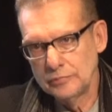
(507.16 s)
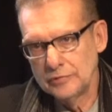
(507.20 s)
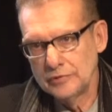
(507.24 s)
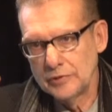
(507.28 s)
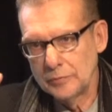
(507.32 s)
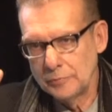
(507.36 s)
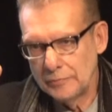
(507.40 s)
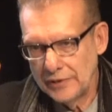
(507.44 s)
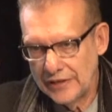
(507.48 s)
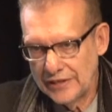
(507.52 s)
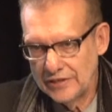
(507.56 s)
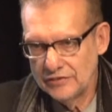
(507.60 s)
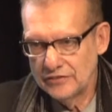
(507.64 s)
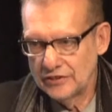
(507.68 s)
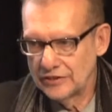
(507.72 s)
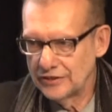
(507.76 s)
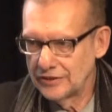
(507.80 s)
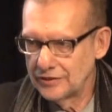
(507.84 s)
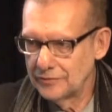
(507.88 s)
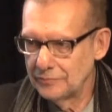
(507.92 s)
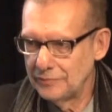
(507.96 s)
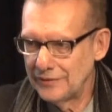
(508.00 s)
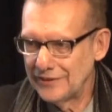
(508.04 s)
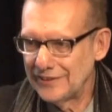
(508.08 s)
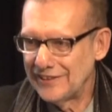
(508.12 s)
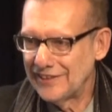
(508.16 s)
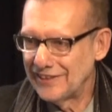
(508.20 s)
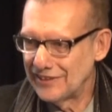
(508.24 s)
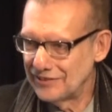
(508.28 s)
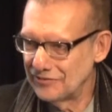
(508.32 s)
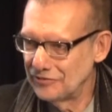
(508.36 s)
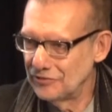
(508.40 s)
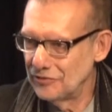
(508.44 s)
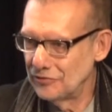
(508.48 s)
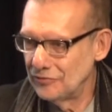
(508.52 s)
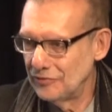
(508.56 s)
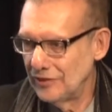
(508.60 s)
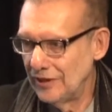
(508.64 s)
depends a little bit how
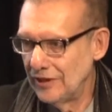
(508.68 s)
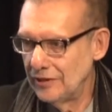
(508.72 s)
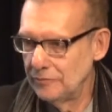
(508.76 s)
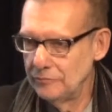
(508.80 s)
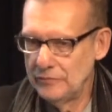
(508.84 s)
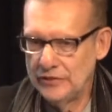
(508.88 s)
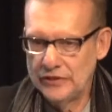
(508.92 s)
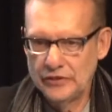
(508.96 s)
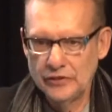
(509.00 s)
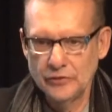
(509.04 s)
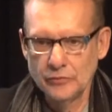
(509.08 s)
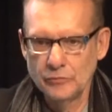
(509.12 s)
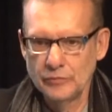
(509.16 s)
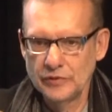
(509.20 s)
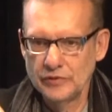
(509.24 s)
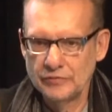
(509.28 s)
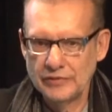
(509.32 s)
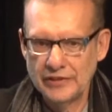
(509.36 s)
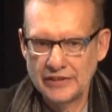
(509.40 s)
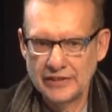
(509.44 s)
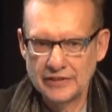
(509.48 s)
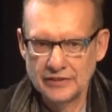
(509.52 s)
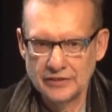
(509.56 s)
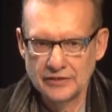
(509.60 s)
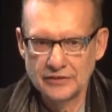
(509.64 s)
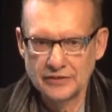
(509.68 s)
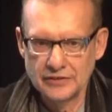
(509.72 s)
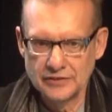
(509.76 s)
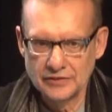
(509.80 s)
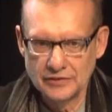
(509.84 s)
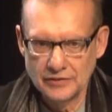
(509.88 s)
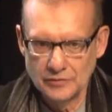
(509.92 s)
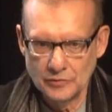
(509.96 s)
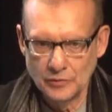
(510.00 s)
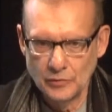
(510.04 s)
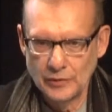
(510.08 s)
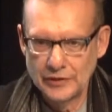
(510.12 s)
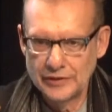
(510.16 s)
you define medium. We've had
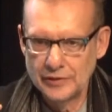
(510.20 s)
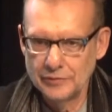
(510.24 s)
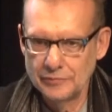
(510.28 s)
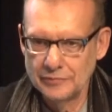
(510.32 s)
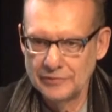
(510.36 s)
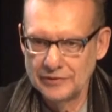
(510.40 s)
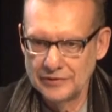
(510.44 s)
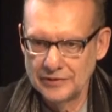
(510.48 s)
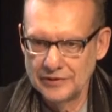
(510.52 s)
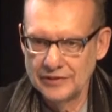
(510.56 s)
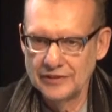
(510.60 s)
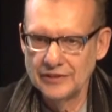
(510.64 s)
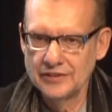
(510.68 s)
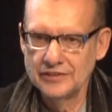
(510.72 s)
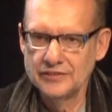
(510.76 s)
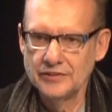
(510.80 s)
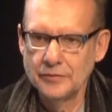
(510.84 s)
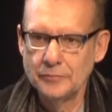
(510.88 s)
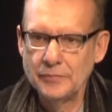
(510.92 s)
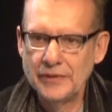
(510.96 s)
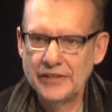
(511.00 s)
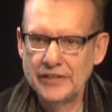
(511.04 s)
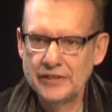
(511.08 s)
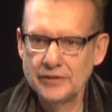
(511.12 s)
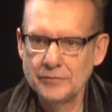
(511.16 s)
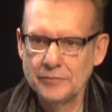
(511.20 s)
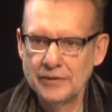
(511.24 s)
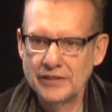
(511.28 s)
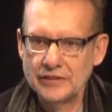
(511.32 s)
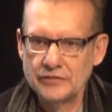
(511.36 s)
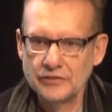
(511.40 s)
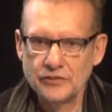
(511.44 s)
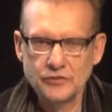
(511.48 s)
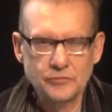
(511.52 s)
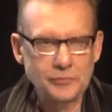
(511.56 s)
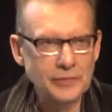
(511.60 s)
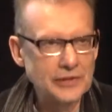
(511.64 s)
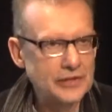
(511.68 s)
quite a debate
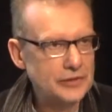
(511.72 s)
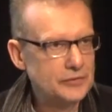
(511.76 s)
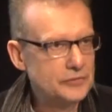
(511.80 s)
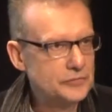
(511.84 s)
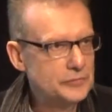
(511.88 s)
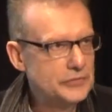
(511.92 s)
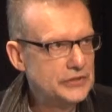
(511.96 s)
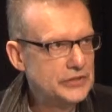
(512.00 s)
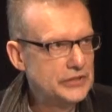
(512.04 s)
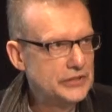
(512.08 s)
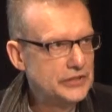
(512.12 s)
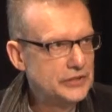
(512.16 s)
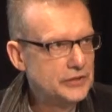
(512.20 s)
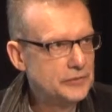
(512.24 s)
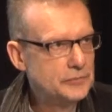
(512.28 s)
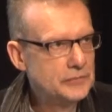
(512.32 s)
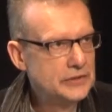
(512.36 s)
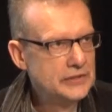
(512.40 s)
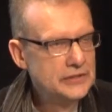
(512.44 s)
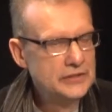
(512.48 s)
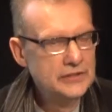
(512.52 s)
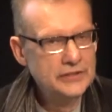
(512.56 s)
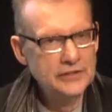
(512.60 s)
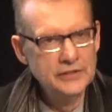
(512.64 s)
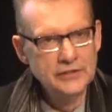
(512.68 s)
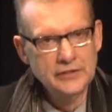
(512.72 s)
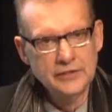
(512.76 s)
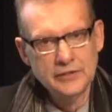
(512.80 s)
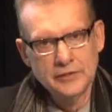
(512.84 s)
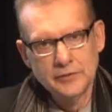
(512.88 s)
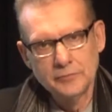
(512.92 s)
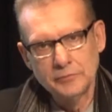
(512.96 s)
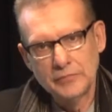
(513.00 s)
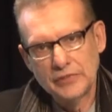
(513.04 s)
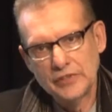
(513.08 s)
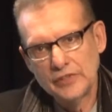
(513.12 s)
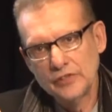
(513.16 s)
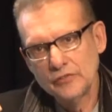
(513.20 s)
about this problem of medium.
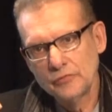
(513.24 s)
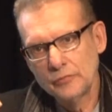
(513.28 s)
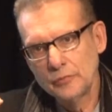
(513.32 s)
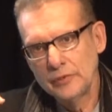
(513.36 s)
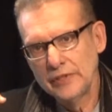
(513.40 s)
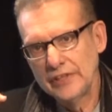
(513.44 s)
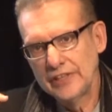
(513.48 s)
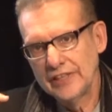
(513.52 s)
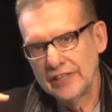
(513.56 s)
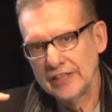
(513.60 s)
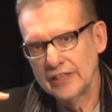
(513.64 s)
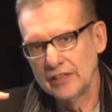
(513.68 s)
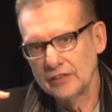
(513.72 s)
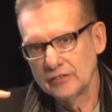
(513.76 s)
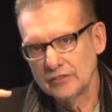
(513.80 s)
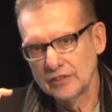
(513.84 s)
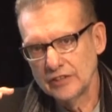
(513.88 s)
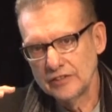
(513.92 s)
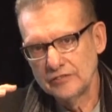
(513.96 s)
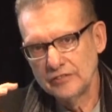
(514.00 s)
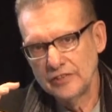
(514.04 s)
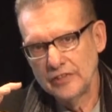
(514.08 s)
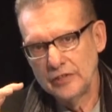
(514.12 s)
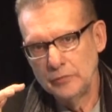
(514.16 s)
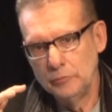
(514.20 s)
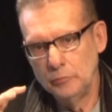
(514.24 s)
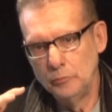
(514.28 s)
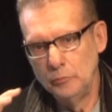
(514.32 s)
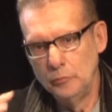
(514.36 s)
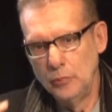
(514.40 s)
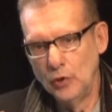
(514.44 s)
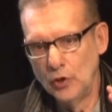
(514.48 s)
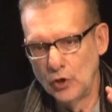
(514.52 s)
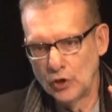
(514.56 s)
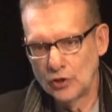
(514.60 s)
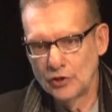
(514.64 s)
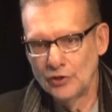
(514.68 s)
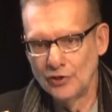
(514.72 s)
But if we count, let's say,
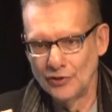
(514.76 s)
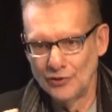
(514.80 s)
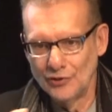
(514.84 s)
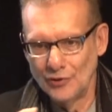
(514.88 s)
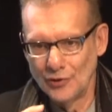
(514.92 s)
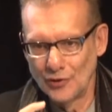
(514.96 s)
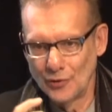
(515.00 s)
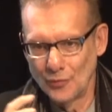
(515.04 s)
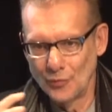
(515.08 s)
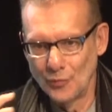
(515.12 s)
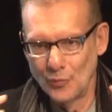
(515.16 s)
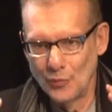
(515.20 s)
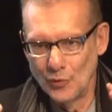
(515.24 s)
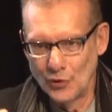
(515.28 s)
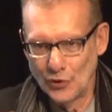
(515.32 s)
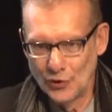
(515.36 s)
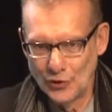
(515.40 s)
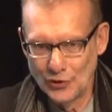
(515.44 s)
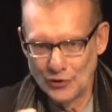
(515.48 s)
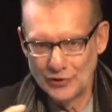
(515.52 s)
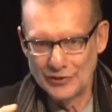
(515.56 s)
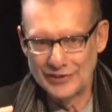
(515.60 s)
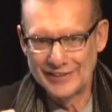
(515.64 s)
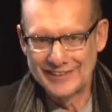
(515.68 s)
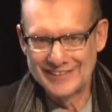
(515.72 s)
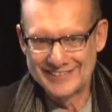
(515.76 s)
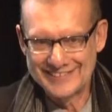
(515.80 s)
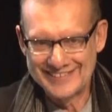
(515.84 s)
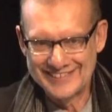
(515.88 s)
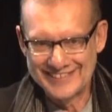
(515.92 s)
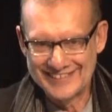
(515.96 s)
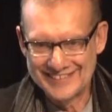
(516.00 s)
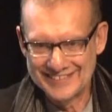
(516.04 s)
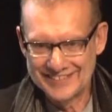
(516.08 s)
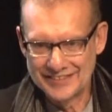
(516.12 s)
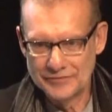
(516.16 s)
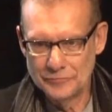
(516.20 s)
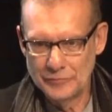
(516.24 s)
book or word
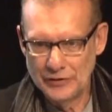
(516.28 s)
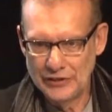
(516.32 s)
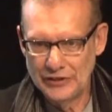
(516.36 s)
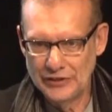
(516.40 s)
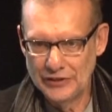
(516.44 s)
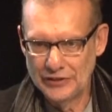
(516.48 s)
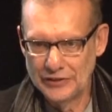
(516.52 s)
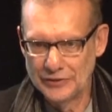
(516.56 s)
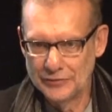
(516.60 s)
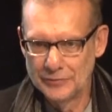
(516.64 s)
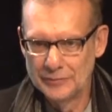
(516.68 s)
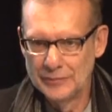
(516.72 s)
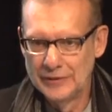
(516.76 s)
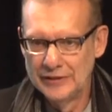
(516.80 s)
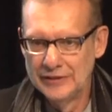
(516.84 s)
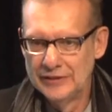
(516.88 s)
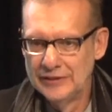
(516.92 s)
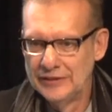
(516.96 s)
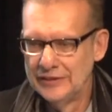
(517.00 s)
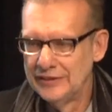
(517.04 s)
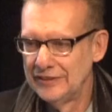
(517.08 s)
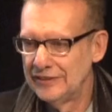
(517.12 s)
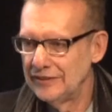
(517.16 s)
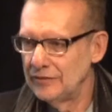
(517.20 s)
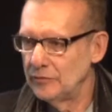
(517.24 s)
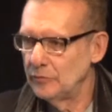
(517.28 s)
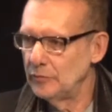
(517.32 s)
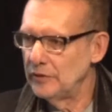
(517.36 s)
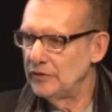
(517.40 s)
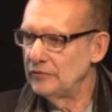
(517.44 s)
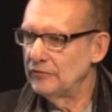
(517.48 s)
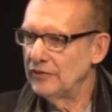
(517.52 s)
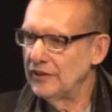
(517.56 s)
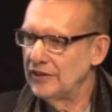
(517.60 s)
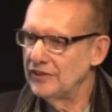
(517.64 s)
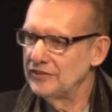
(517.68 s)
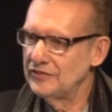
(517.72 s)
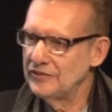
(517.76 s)
as a medium, we
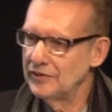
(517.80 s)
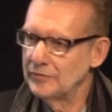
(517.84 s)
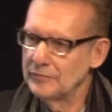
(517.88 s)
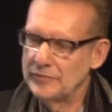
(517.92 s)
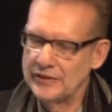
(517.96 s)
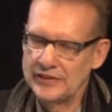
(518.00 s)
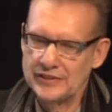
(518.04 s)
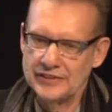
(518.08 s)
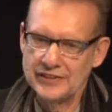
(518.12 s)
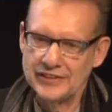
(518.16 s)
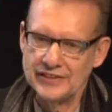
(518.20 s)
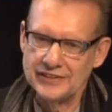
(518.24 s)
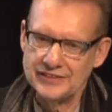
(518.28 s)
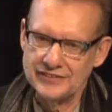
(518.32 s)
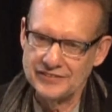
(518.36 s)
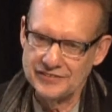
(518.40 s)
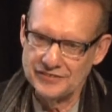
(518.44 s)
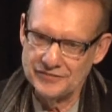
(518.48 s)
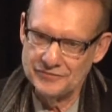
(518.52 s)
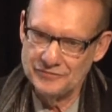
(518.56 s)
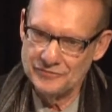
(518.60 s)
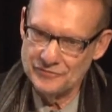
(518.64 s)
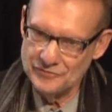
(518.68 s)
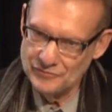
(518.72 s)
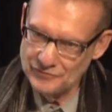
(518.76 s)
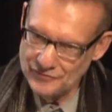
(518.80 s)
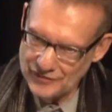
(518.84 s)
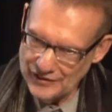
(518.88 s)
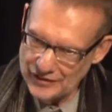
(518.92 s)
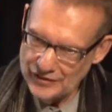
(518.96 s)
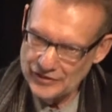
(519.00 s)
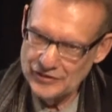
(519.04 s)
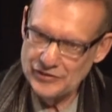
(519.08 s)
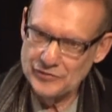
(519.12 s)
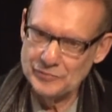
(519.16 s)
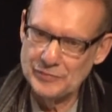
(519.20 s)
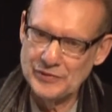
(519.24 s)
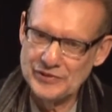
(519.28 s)
find something that's
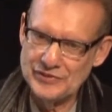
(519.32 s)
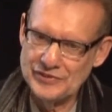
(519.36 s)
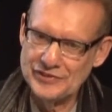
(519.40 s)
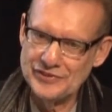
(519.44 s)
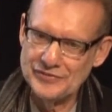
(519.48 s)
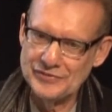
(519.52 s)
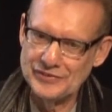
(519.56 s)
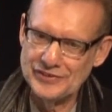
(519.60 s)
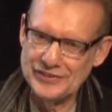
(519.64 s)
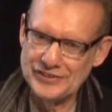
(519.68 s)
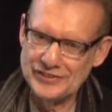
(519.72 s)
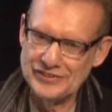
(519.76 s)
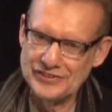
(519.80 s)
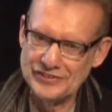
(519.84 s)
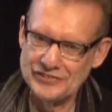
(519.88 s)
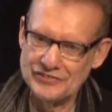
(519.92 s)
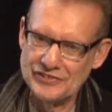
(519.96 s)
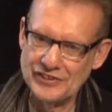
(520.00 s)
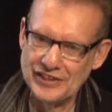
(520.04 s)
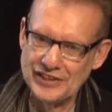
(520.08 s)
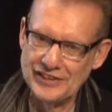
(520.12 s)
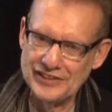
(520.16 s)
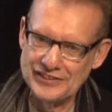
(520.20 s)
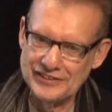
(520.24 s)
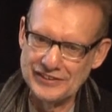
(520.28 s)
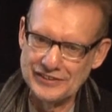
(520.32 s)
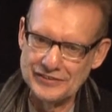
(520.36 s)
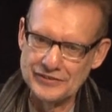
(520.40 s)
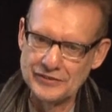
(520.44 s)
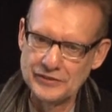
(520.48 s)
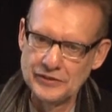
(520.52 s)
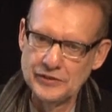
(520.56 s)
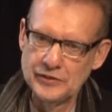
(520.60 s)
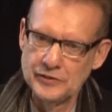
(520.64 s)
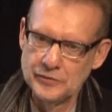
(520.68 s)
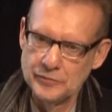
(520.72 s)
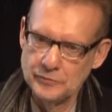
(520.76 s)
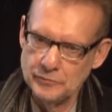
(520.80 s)
very specific to China,
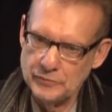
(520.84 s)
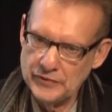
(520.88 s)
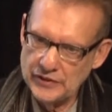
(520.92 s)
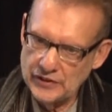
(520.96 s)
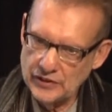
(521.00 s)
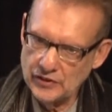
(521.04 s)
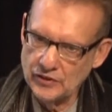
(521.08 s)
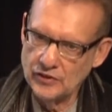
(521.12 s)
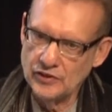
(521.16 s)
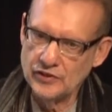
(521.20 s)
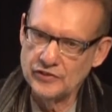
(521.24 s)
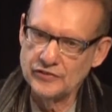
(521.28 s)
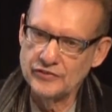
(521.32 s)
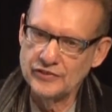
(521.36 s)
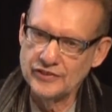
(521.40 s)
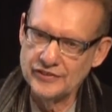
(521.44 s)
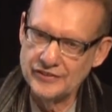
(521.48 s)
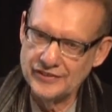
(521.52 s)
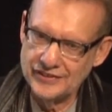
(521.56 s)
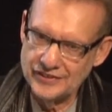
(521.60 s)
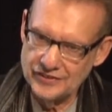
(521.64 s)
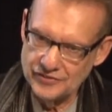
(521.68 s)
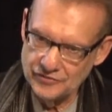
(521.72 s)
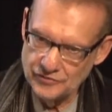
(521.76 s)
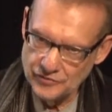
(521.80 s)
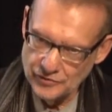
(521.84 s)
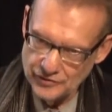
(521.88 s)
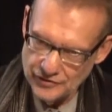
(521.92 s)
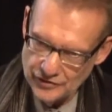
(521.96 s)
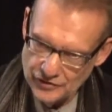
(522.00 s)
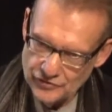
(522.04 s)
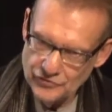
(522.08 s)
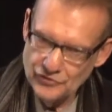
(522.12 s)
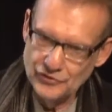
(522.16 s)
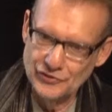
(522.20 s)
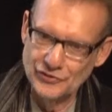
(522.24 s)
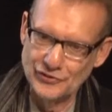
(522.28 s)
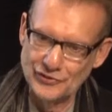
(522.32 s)
because in the
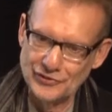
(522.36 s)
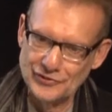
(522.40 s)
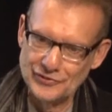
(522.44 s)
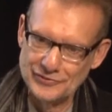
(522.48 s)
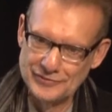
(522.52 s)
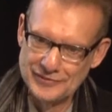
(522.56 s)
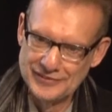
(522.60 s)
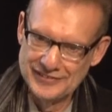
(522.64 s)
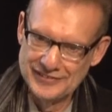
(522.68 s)
traditional